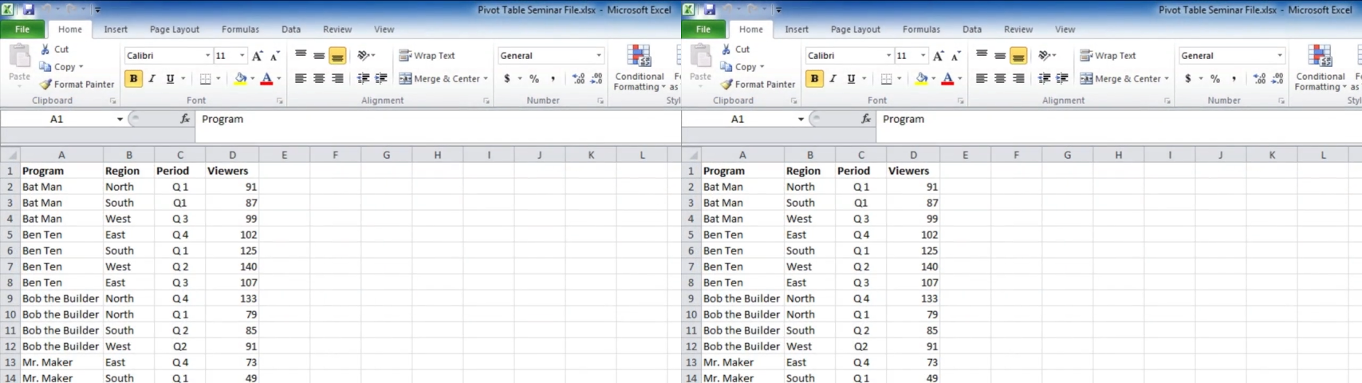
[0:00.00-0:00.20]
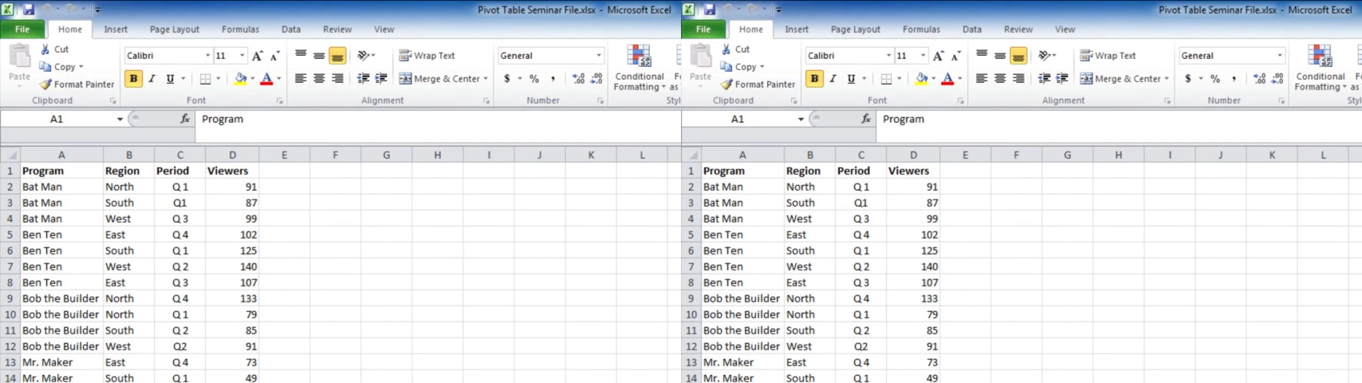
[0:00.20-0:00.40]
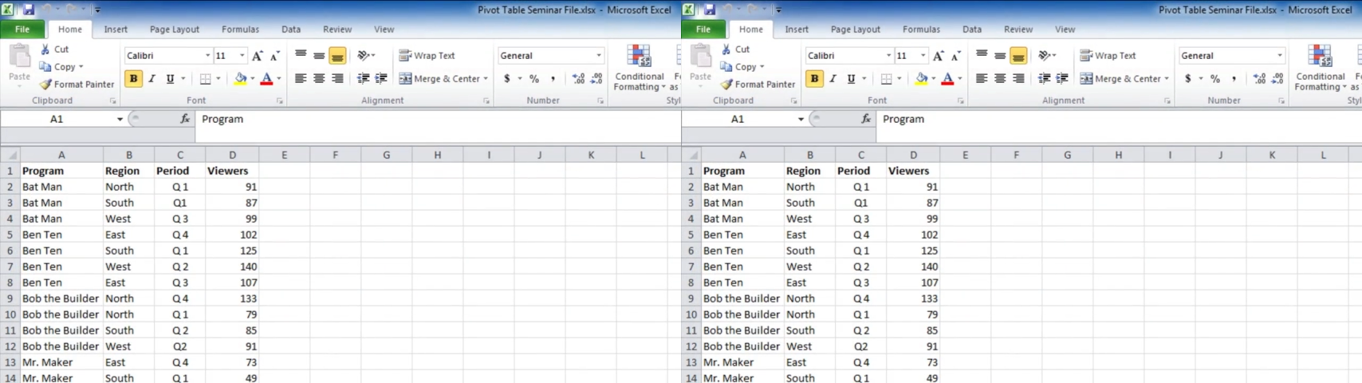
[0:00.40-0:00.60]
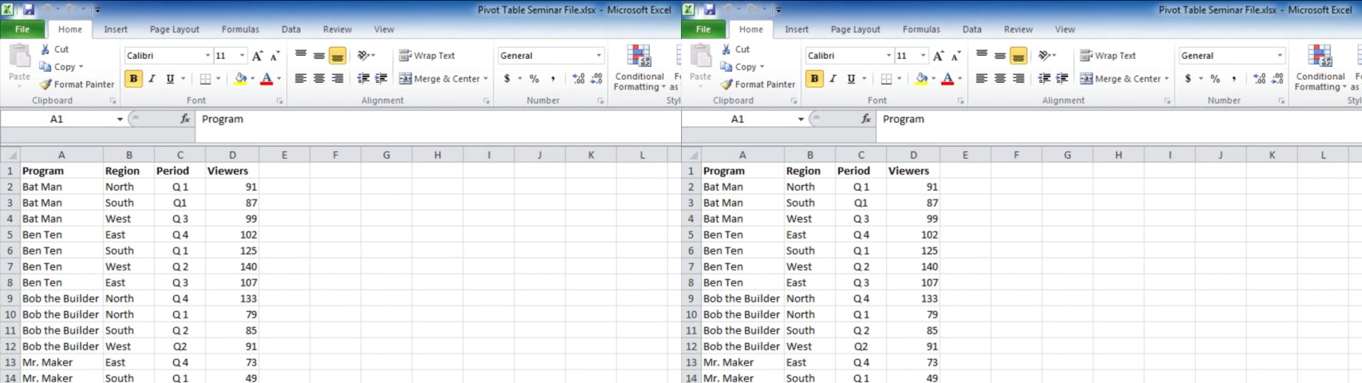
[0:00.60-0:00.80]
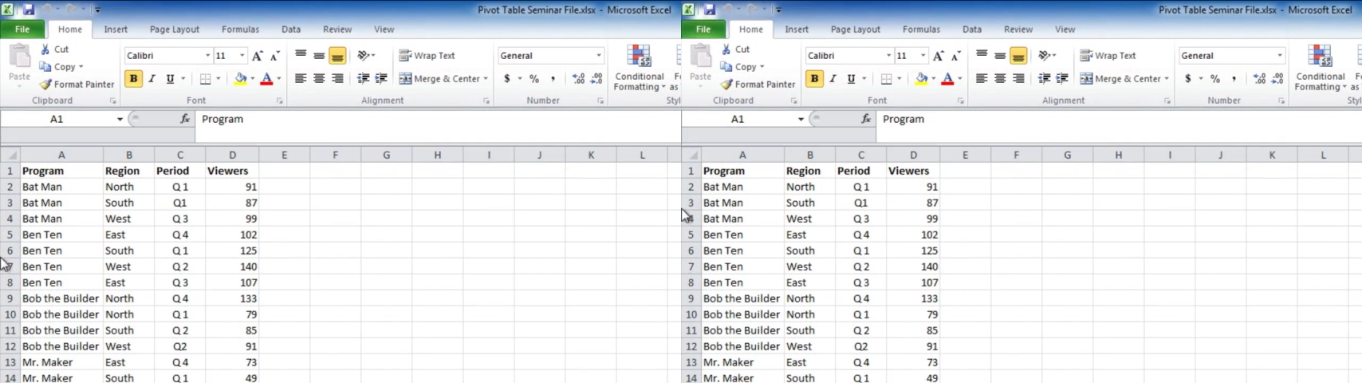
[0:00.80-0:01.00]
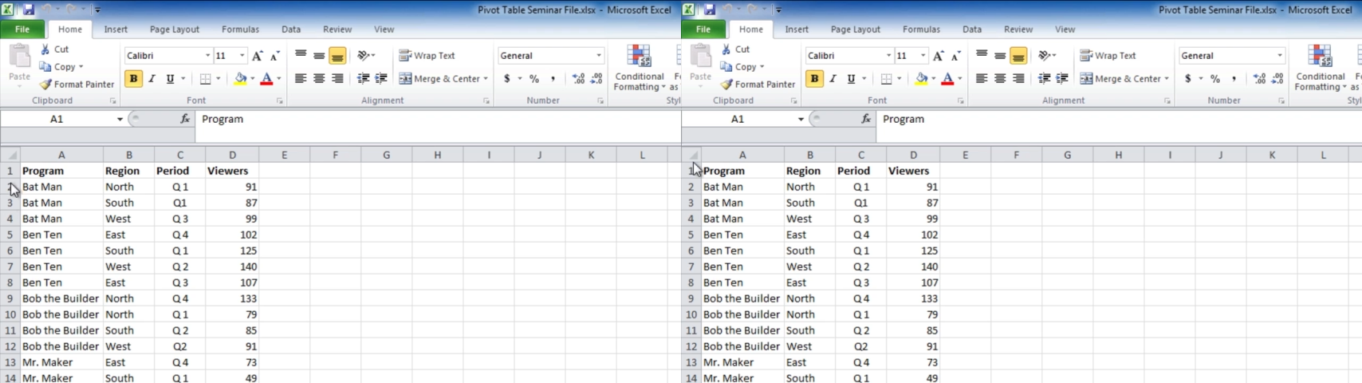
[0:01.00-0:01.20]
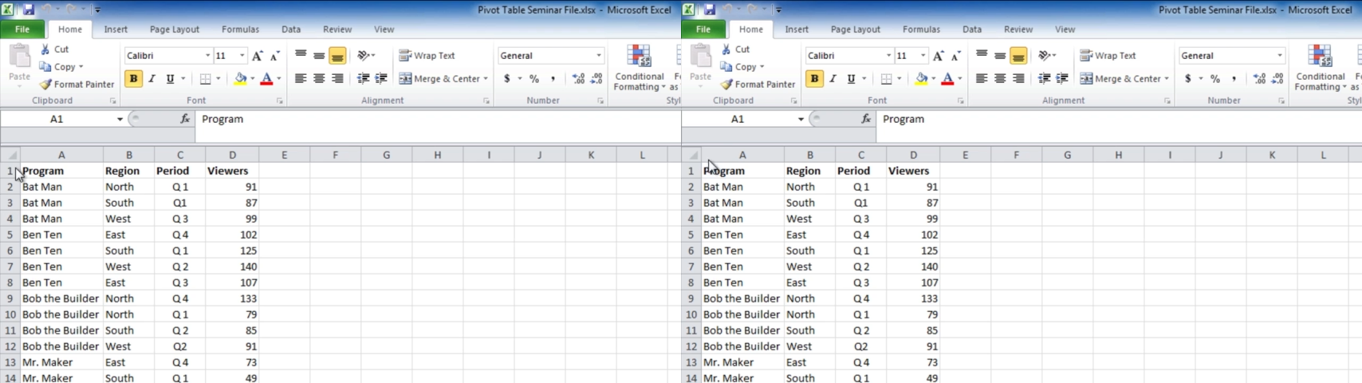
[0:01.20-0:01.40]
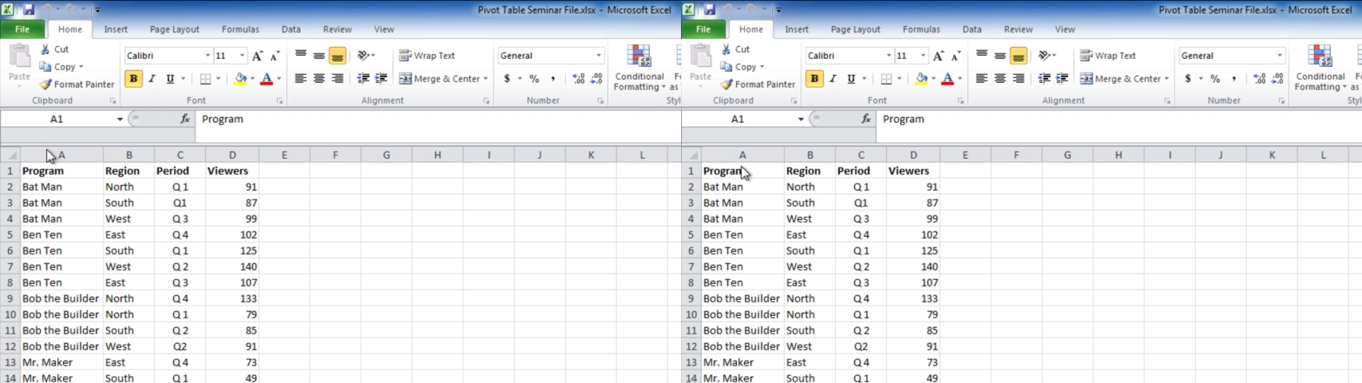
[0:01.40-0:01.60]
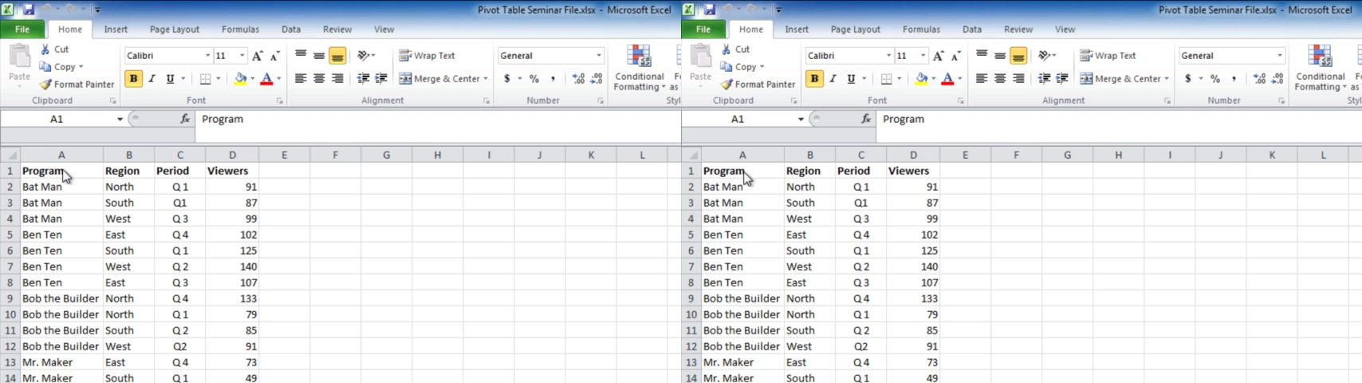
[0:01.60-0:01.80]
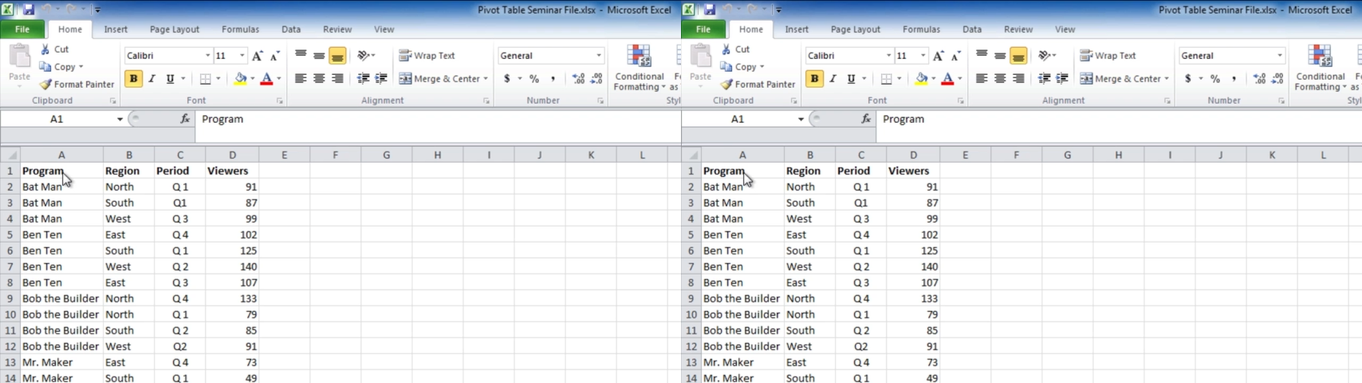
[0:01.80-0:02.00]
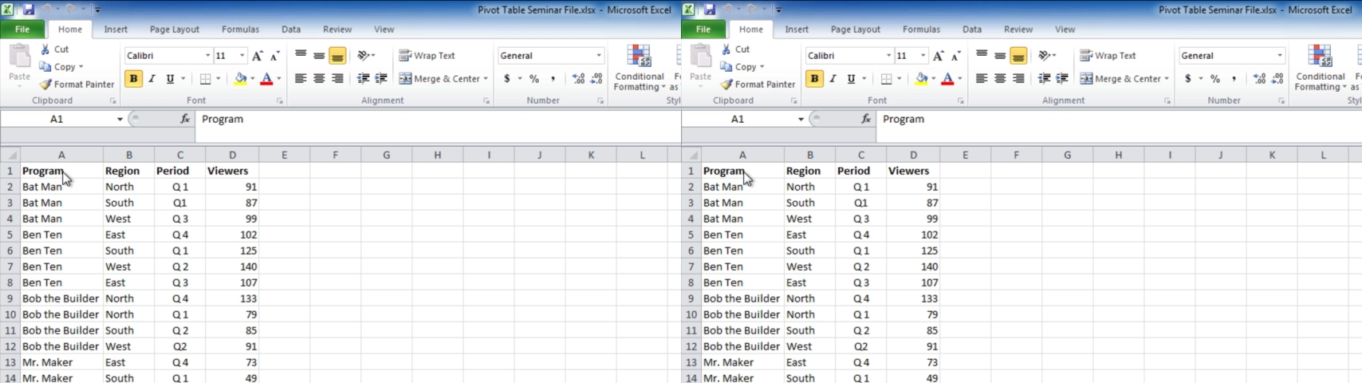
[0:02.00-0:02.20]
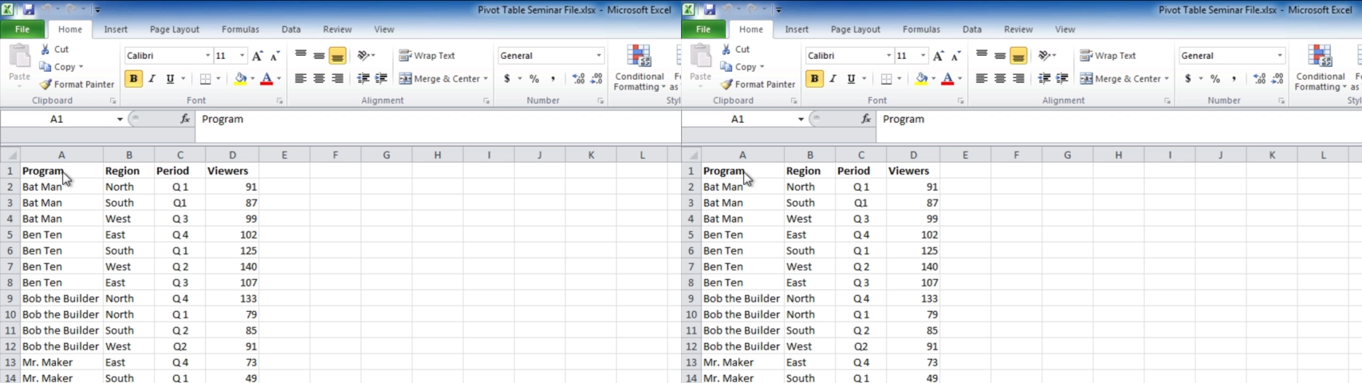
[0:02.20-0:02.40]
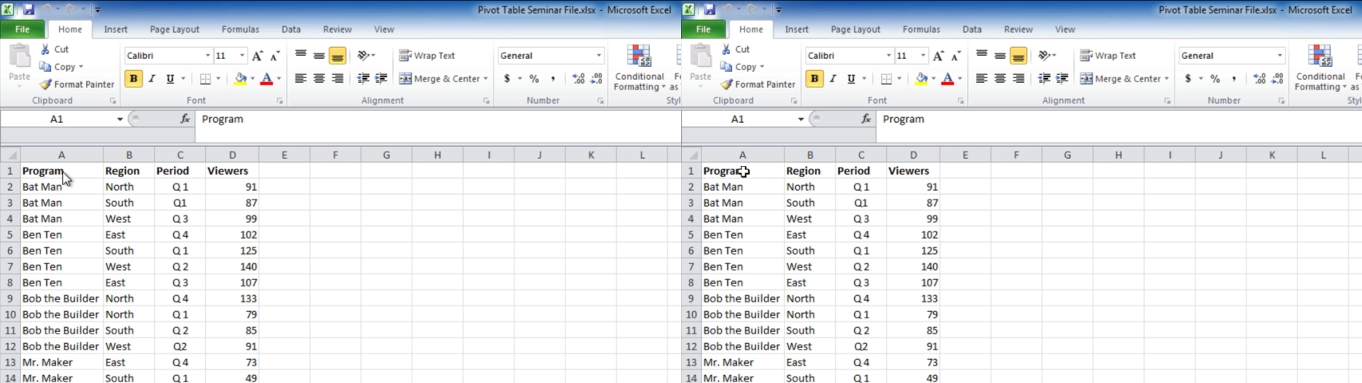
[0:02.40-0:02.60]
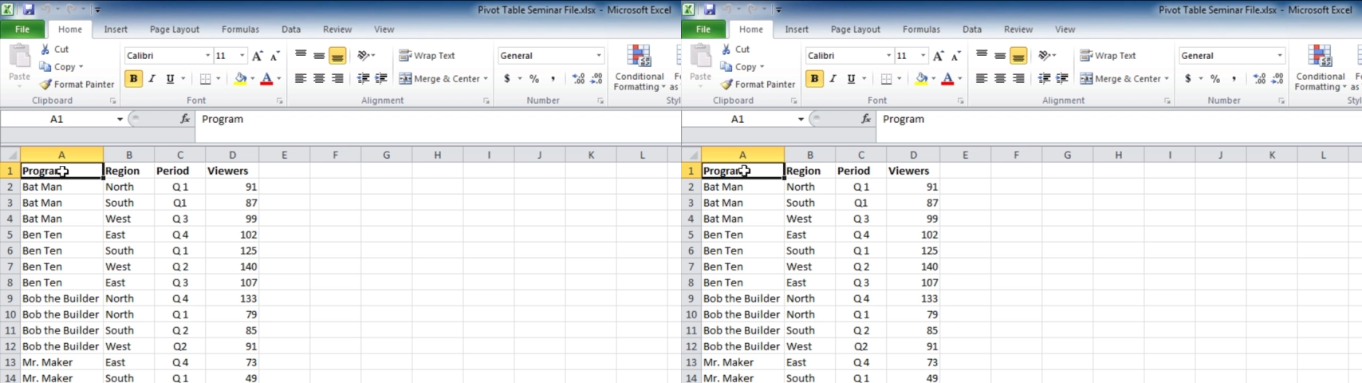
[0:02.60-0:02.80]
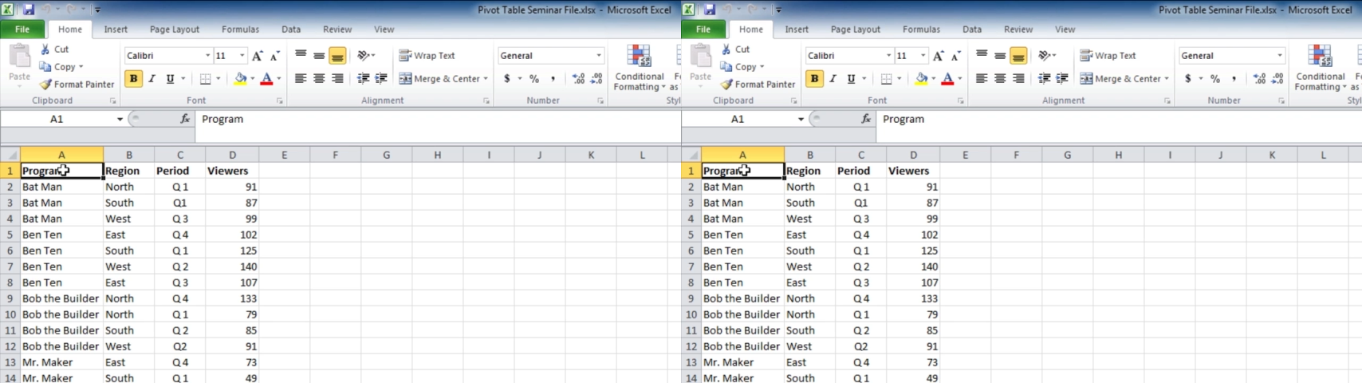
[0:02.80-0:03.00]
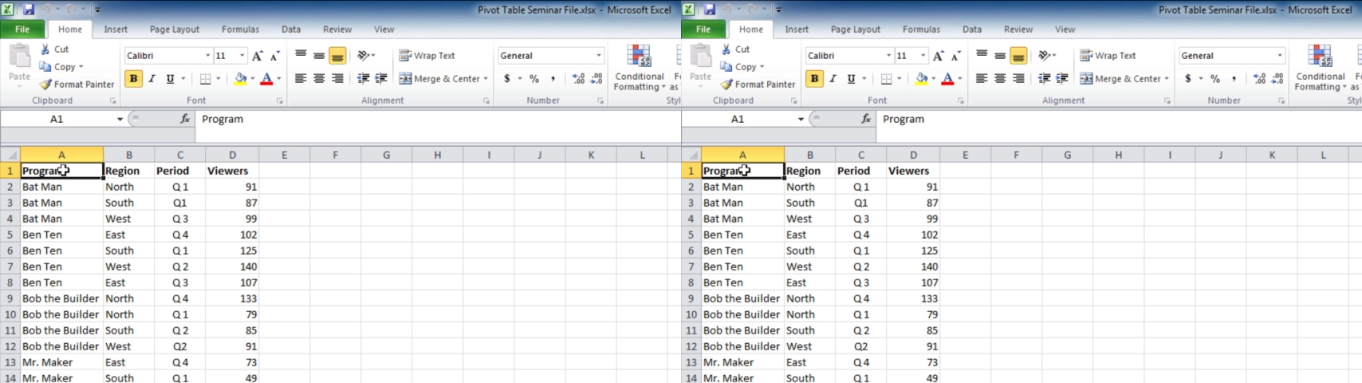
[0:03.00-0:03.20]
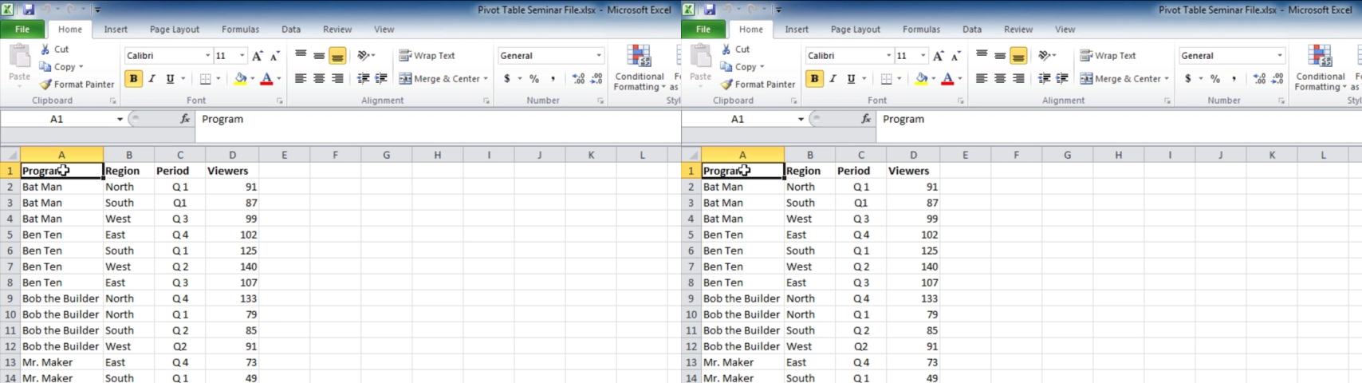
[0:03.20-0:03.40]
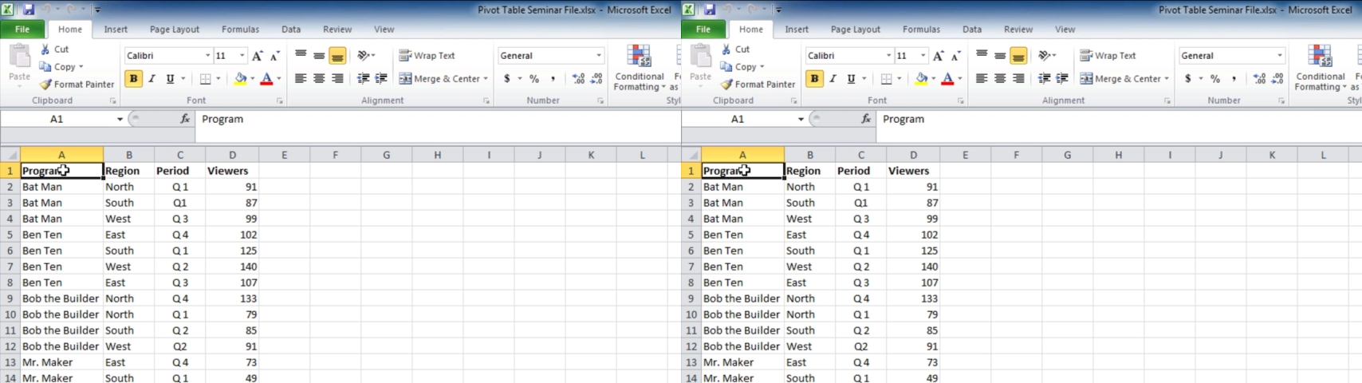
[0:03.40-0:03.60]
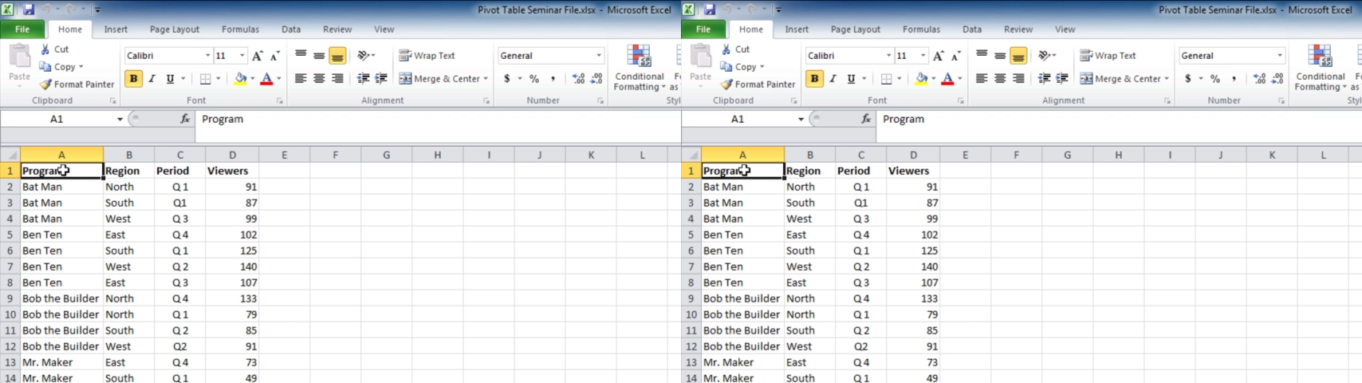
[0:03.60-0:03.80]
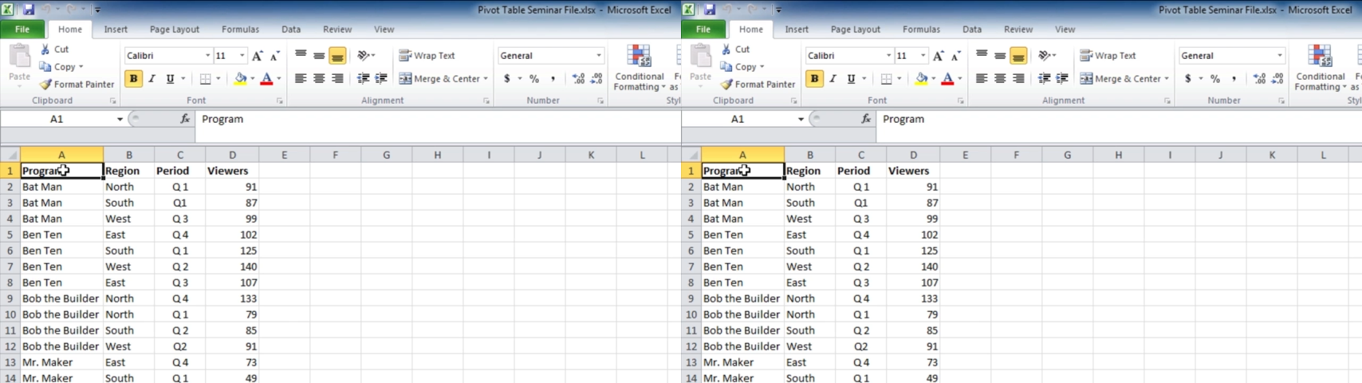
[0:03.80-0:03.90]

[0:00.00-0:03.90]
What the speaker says: Nobody's mouth can be seen.